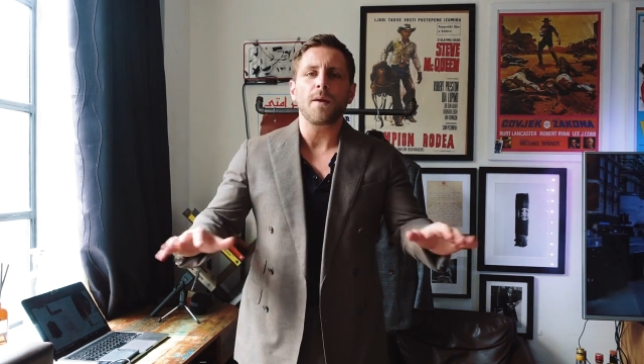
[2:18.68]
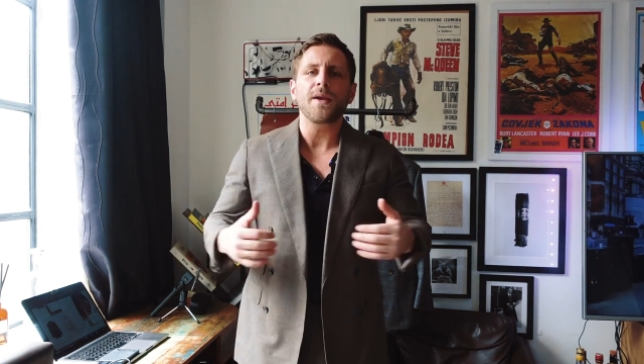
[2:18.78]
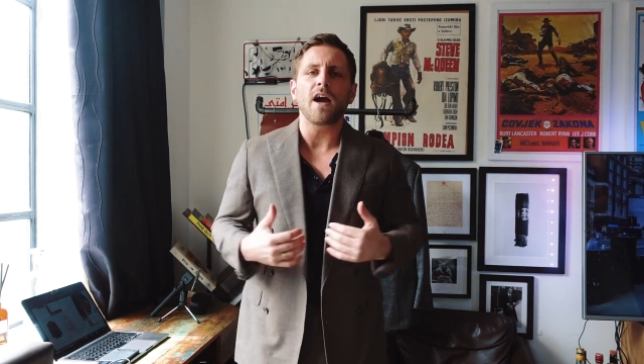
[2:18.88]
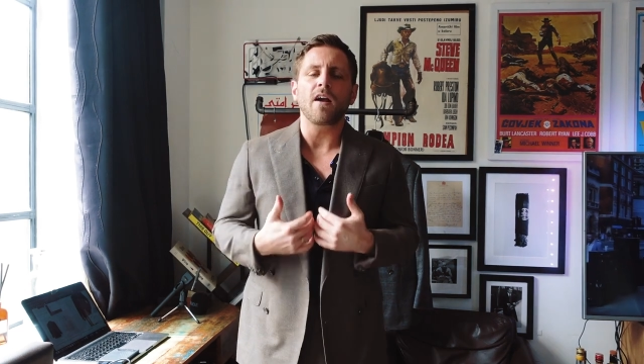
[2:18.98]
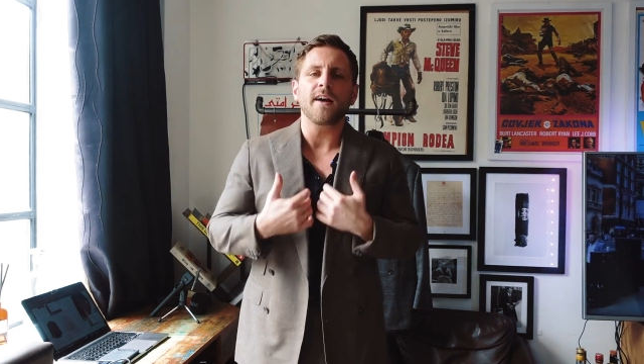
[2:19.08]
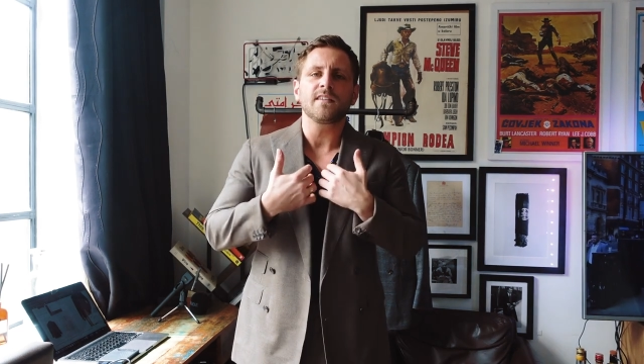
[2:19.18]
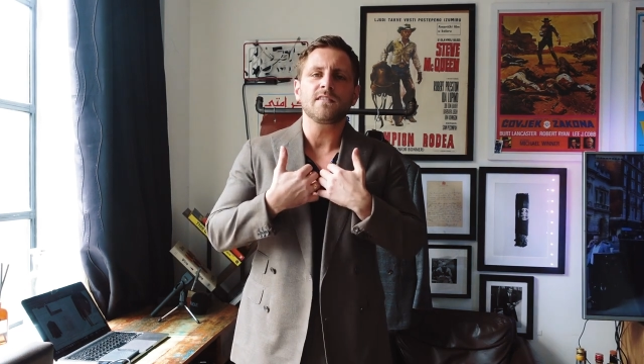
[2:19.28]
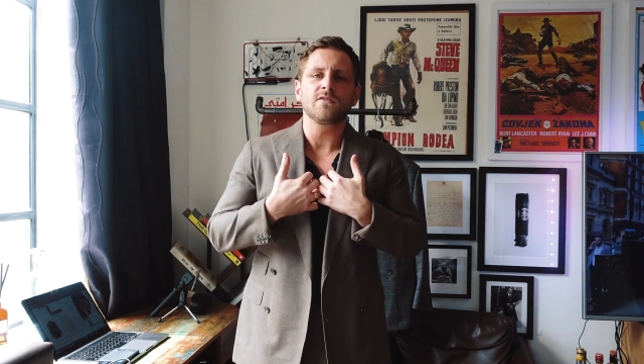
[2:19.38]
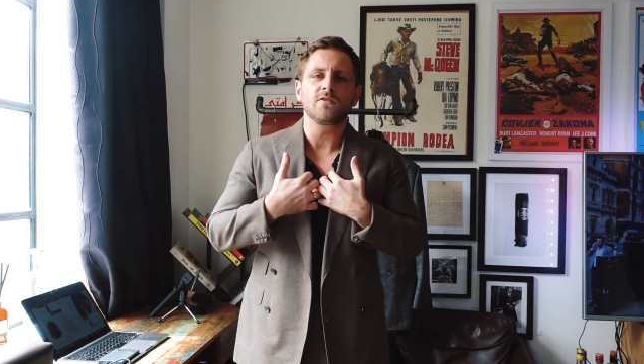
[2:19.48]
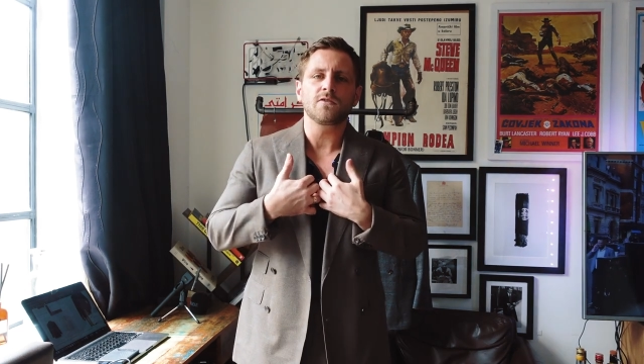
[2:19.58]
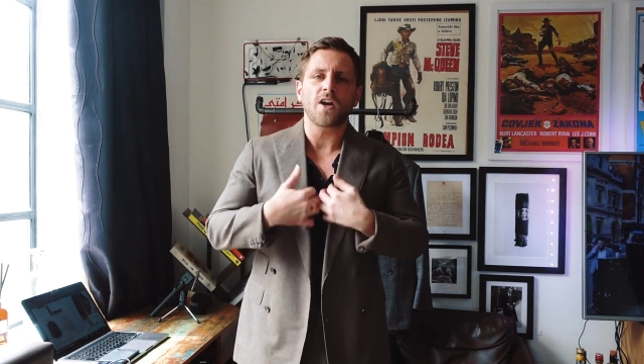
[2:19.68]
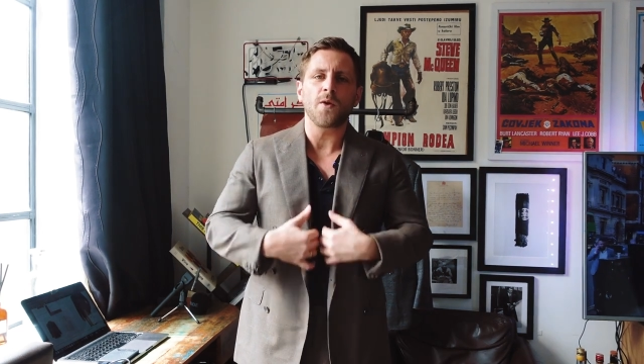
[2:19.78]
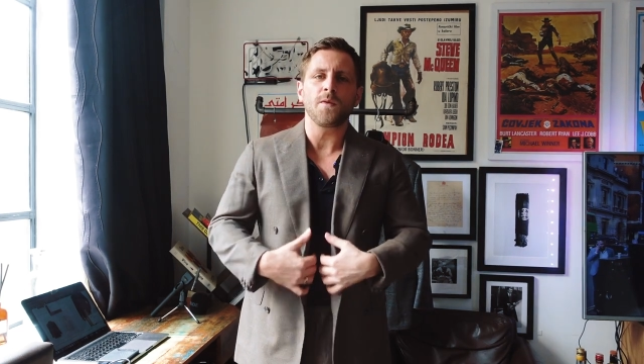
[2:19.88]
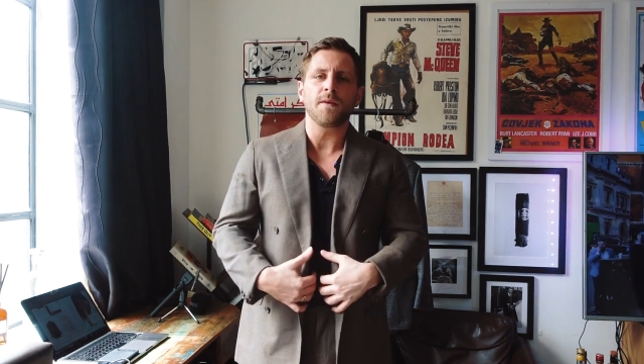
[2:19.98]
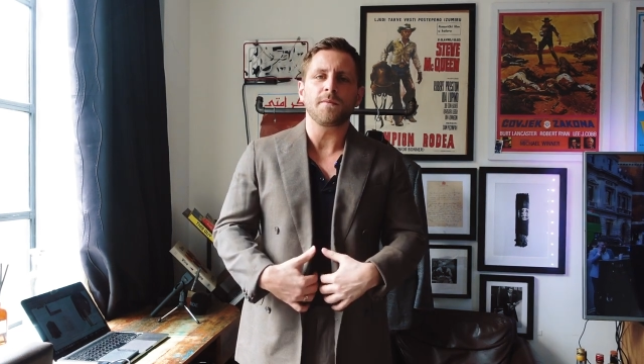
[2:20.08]
Yeah, I like to
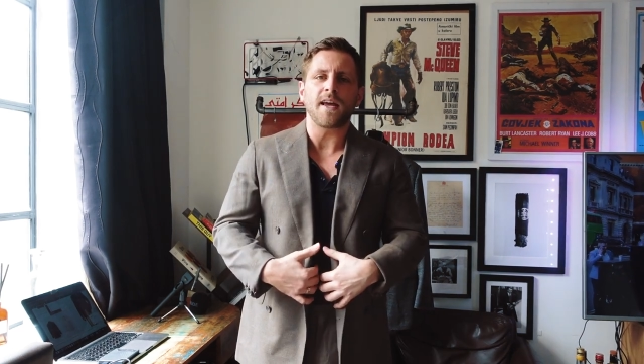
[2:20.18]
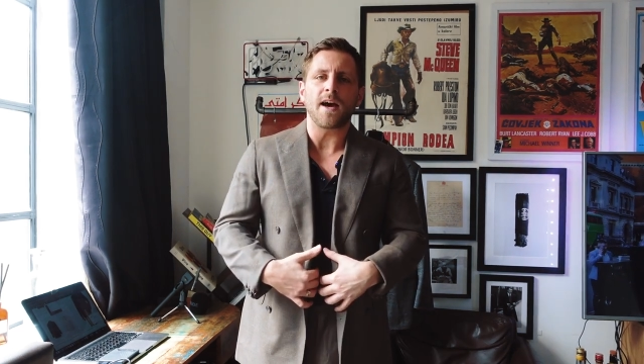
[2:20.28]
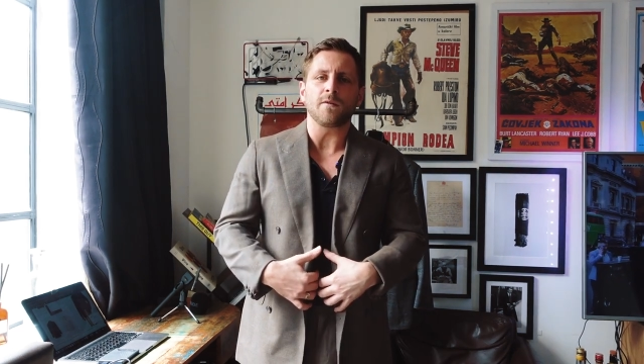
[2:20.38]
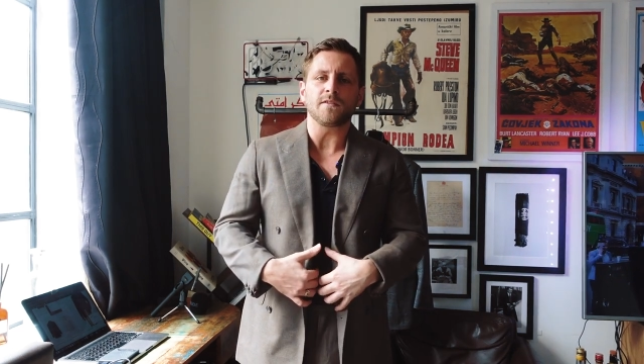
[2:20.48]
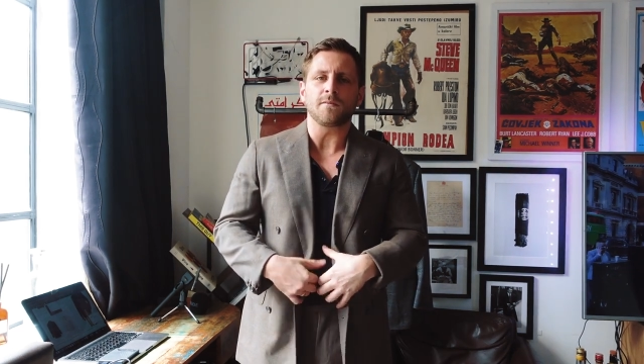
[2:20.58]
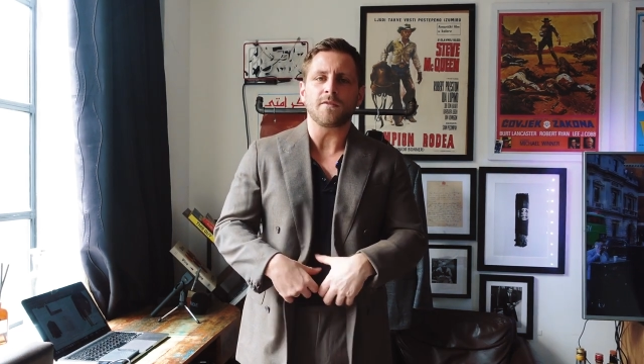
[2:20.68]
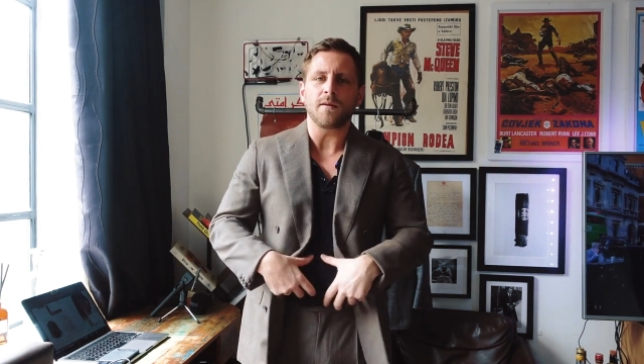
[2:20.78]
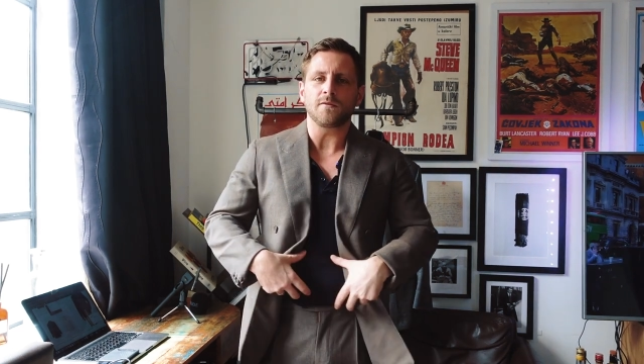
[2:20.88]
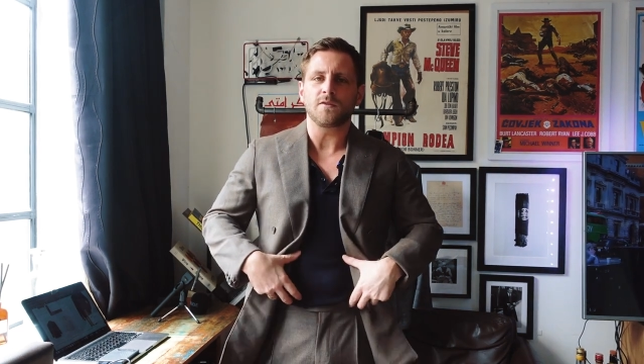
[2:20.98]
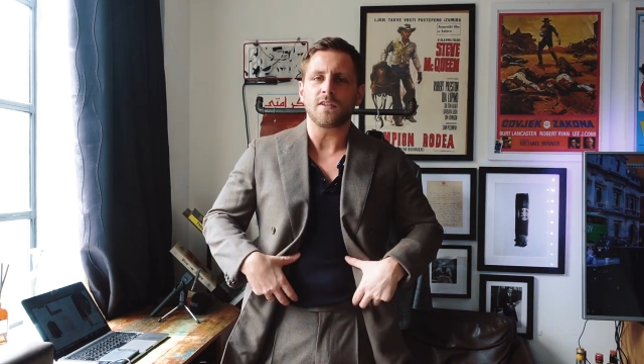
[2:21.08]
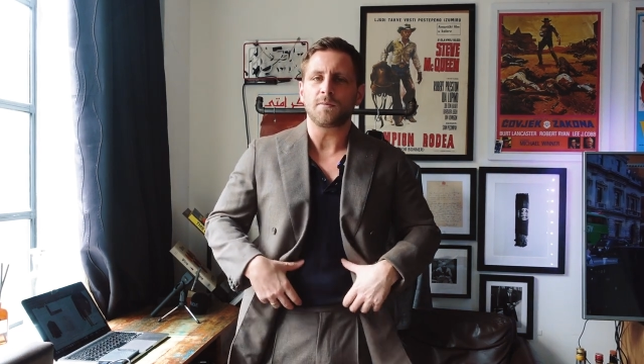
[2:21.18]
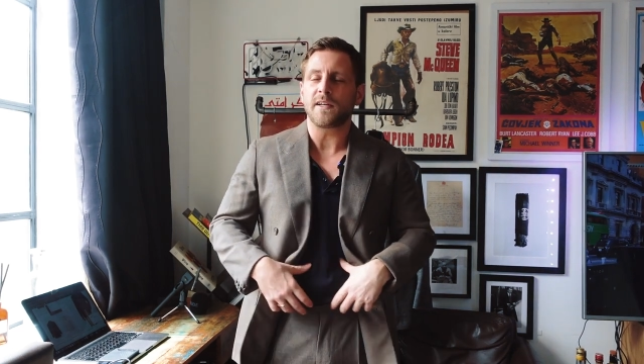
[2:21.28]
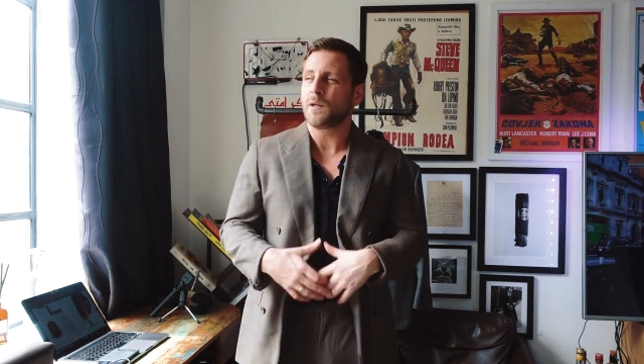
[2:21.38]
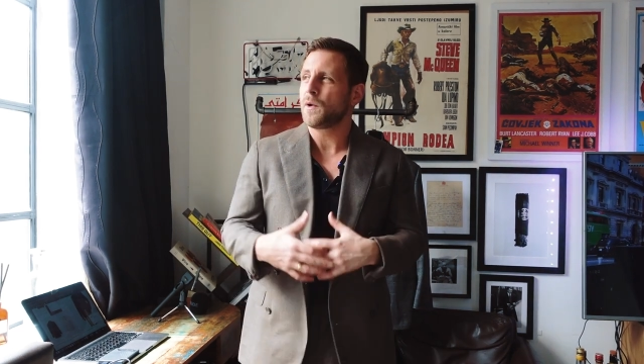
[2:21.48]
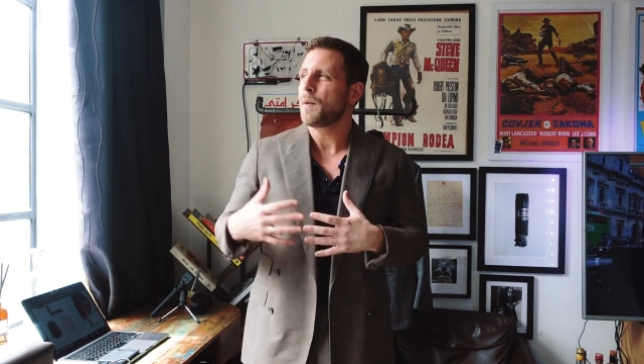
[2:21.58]
tone them down sometimes,
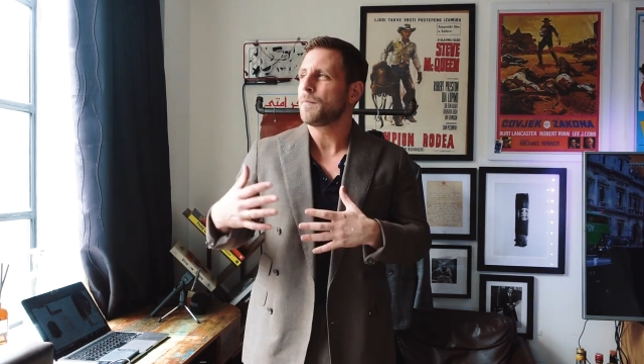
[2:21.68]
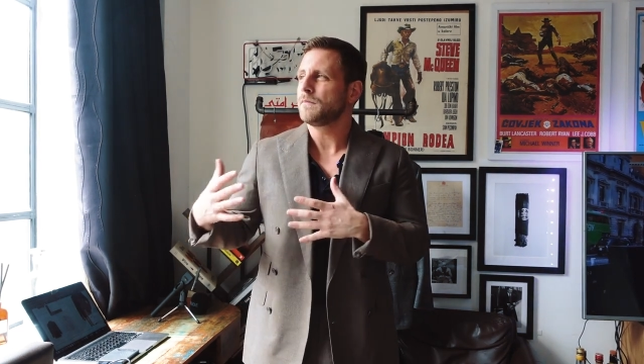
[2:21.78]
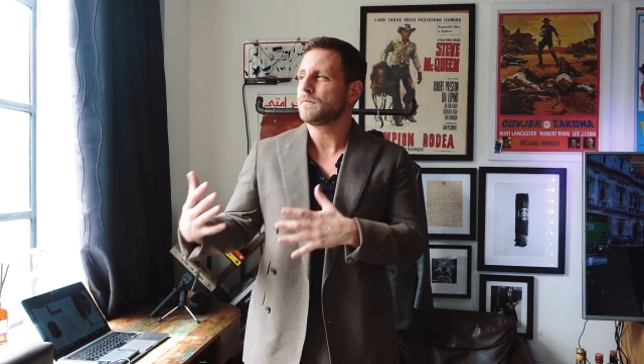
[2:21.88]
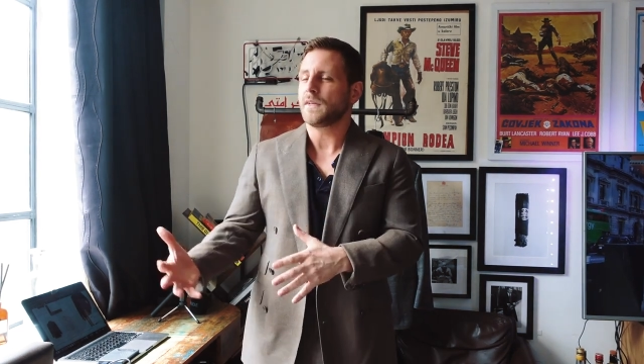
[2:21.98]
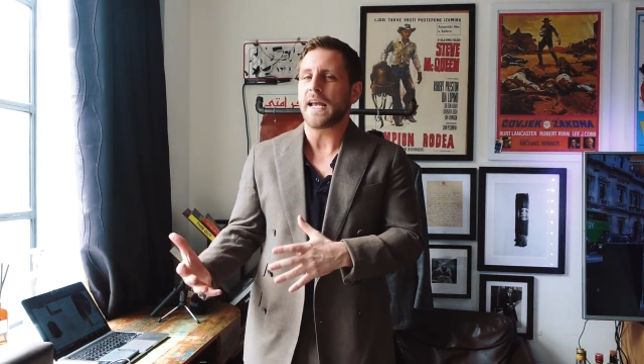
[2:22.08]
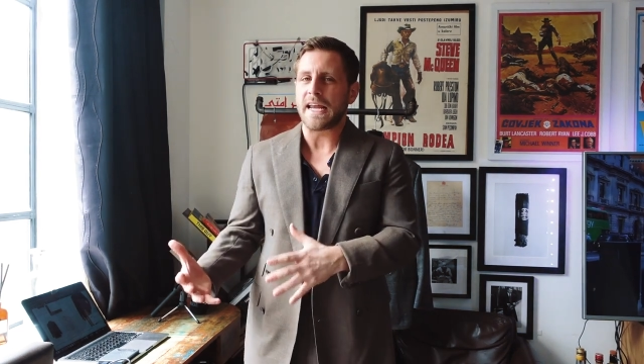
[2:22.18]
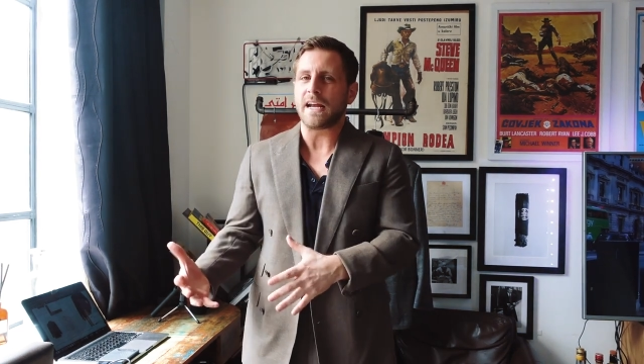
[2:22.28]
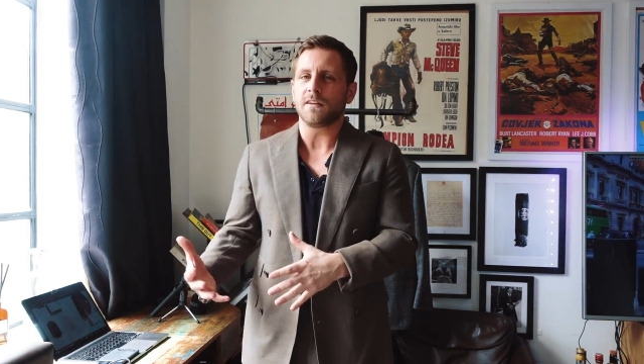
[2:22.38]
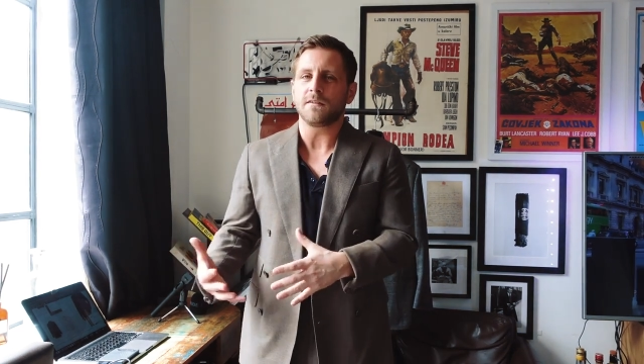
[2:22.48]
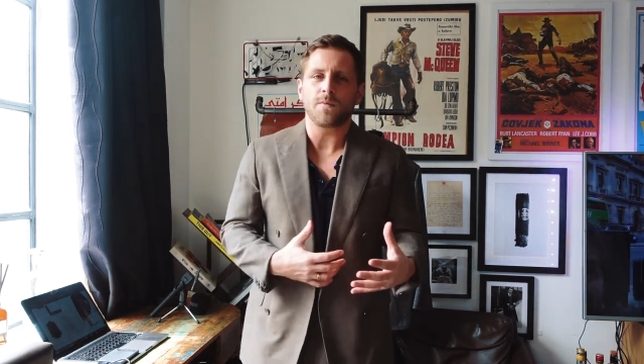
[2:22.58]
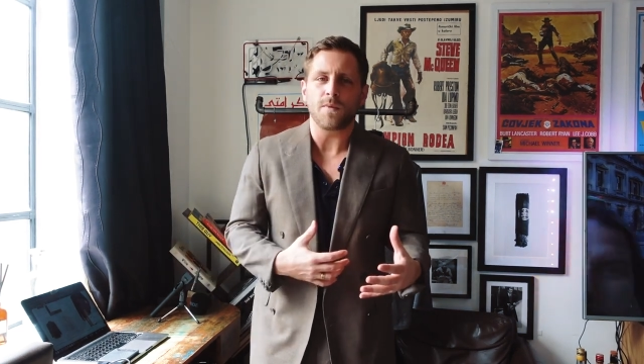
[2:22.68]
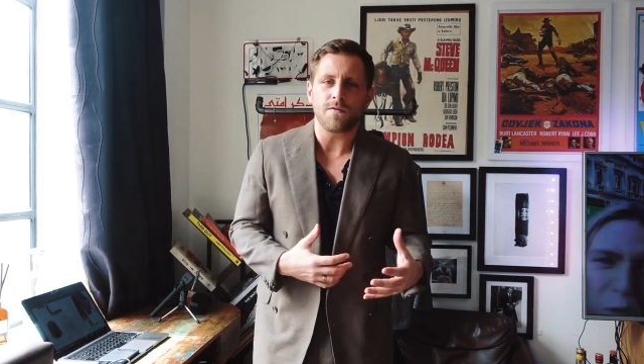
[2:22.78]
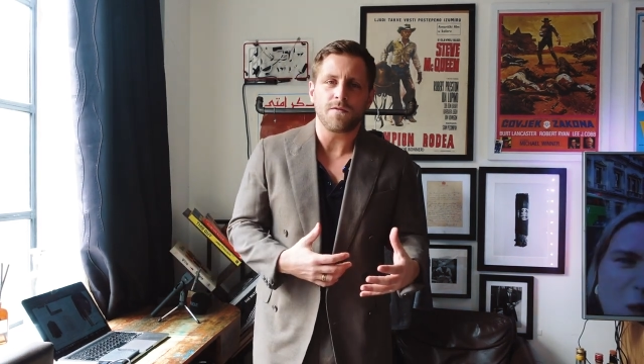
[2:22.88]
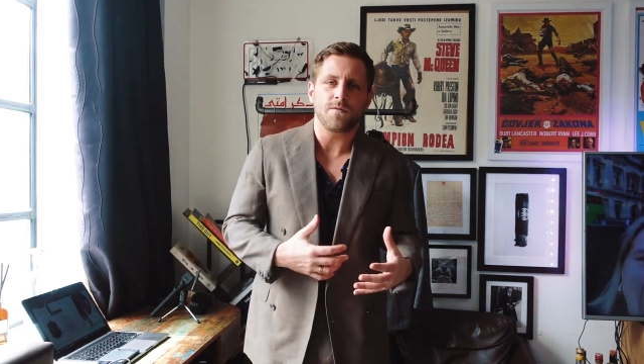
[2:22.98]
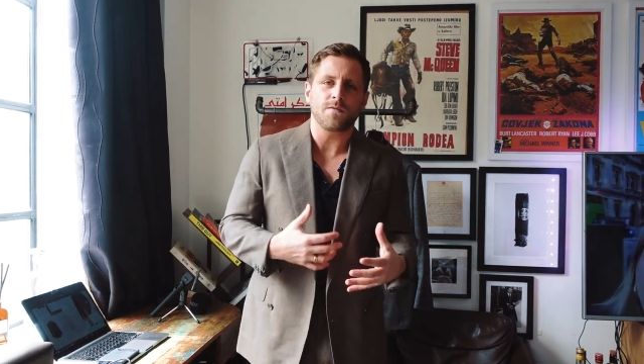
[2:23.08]
especially when I'm in England with